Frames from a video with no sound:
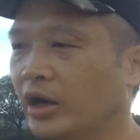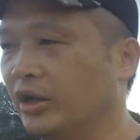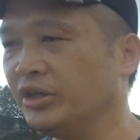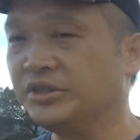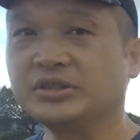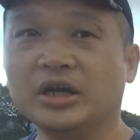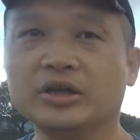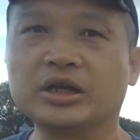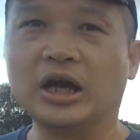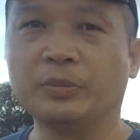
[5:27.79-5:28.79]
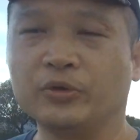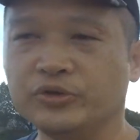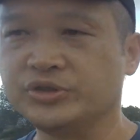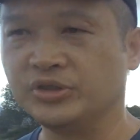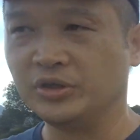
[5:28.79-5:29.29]
these
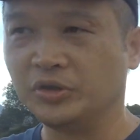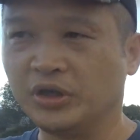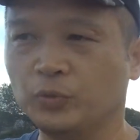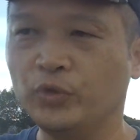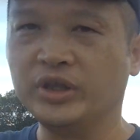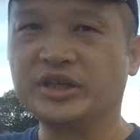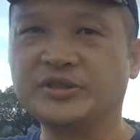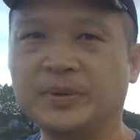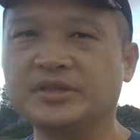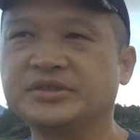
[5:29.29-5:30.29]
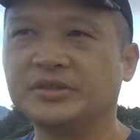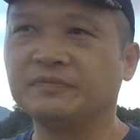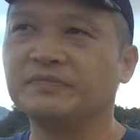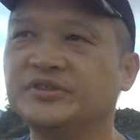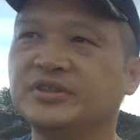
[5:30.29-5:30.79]
helicopters, the really expensive
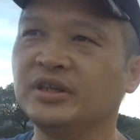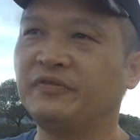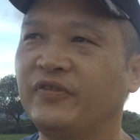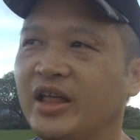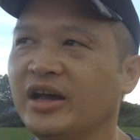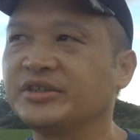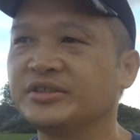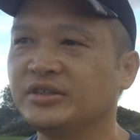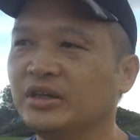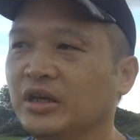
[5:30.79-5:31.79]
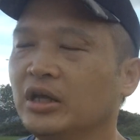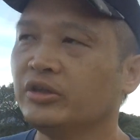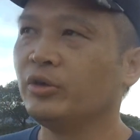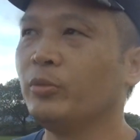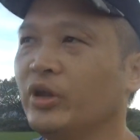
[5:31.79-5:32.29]
Cineflex.
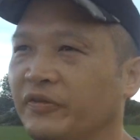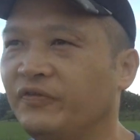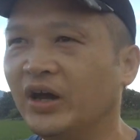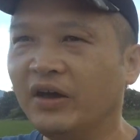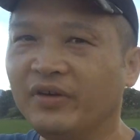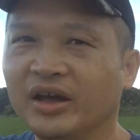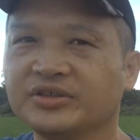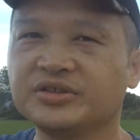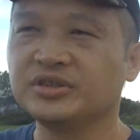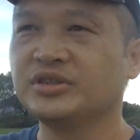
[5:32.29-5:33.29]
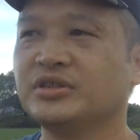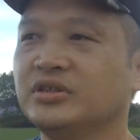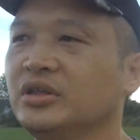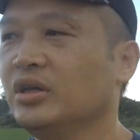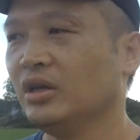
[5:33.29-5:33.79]
They're more like 5-axis,
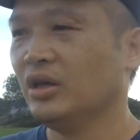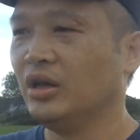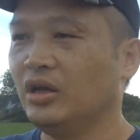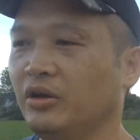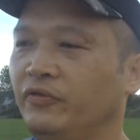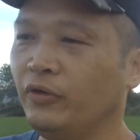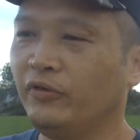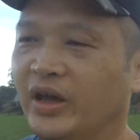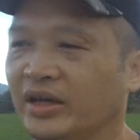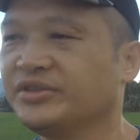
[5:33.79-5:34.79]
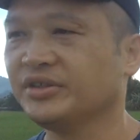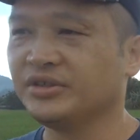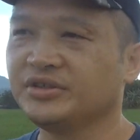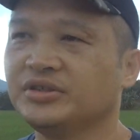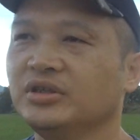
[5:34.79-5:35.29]

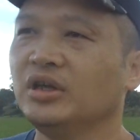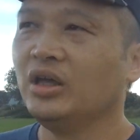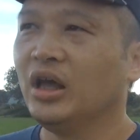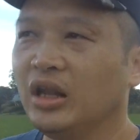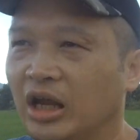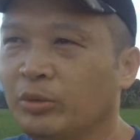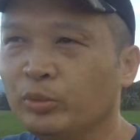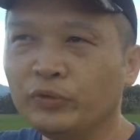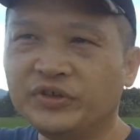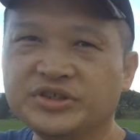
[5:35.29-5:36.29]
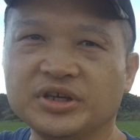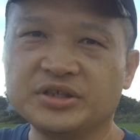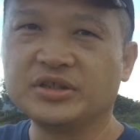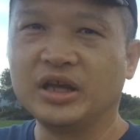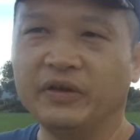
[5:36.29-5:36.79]
4-axis. A lot of movie
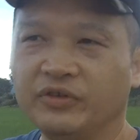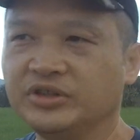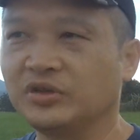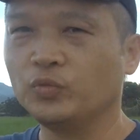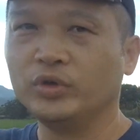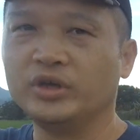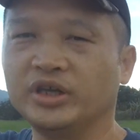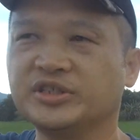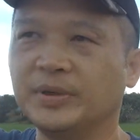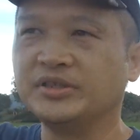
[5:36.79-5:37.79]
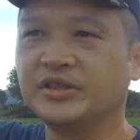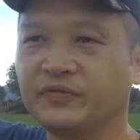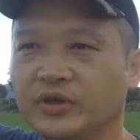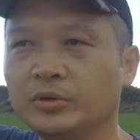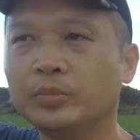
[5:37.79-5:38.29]
sets, they have these really expensive
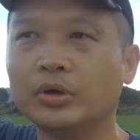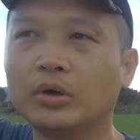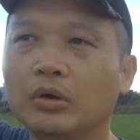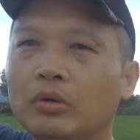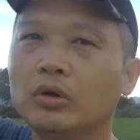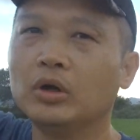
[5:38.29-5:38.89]
gimbal